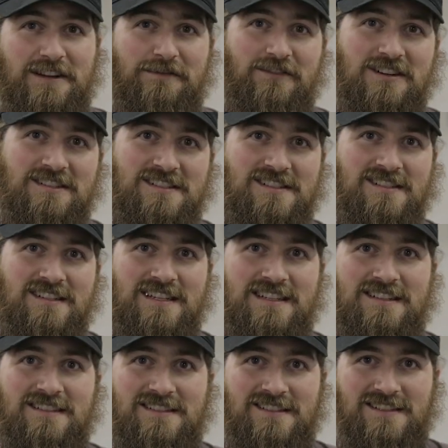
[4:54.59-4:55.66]
difference
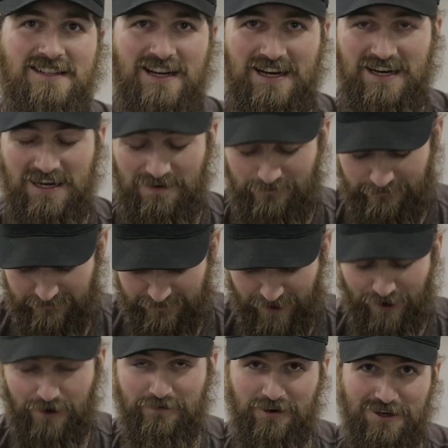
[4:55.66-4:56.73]
is a uh,
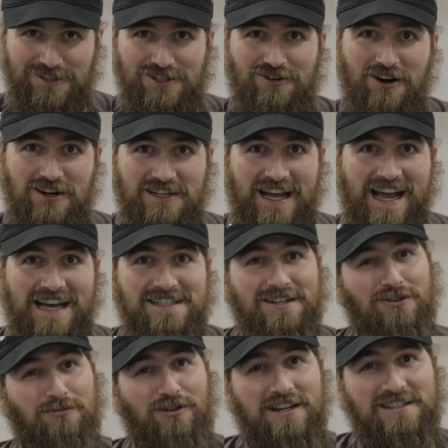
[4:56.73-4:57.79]
very, very strong
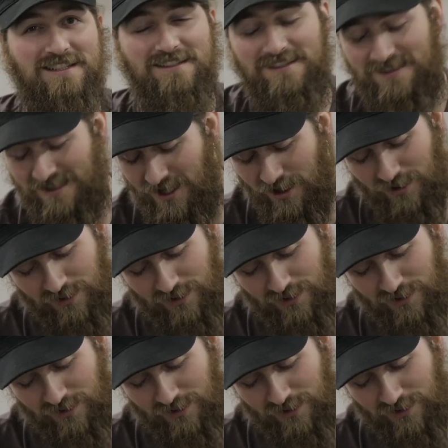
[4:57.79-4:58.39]
diacetyl presence,